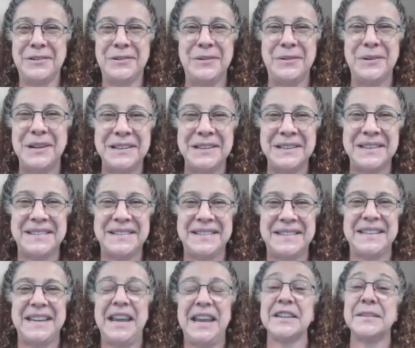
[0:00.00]

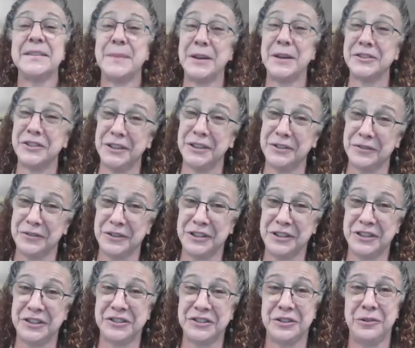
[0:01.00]
quilts, especially
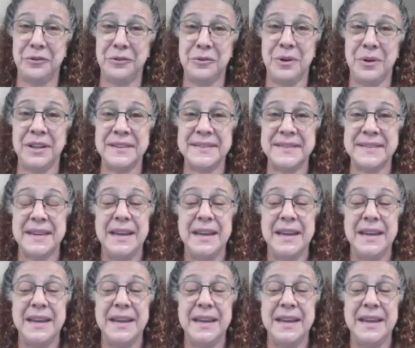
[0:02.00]
traditional quilts,